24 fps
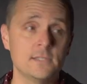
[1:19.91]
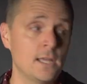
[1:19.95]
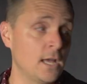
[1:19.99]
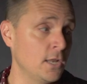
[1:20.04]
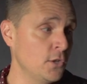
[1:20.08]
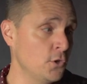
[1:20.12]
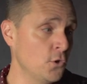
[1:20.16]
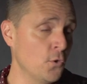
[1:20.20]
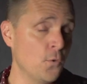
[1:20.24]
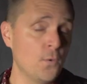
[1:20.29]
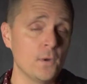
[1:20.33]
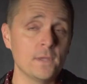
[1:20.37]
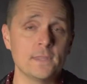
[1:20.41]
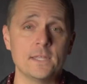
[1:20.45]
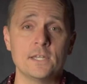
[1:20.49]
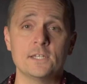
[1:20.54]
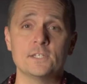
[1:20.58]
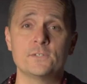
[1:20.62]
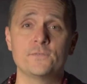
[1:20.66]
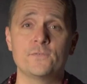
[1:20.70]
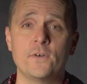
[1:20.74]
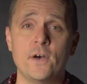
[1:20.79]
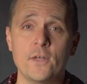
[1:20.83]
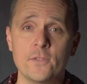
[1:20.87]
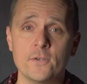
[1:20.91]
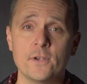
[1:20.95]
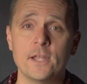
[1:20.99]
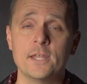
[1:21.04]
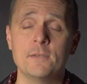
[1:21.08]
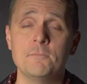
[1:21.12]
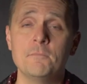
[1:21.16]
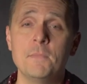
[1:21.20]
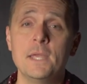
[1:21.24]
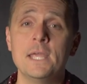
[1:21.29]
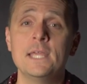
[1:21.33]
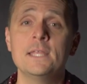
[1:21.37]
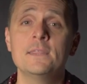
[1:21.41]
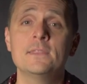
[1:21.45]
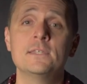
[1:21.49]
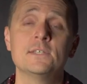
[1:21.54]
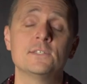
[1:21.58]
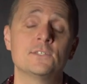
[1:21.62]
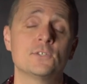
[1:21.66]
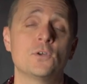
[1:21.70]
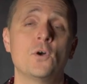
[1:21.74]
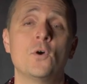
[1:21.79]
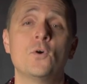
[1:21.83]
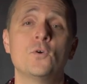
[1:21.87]
not knowing that his father had made
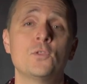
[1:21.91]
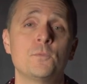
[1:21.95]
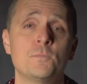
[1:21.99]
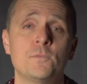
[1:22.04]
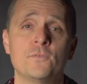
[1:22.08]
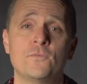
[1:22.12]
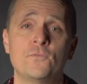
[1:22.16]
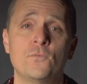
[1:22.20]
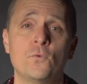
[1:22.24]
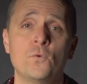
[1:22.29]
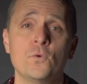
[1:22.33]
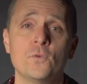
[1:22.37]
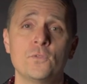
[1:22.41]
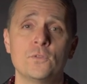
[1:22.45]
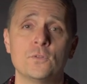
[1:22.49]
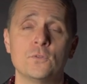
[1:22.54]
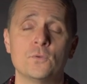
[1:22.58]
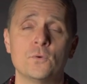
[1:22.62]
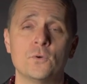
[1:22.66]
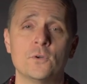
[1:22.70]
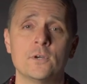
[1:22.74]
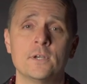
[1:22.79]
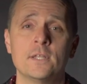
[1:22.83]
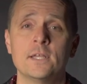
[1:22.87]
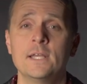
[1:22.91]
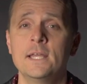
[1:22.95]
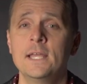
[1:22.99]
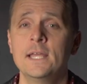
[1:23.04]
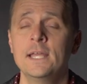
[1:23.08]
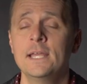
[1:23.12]
this oath before the Lord,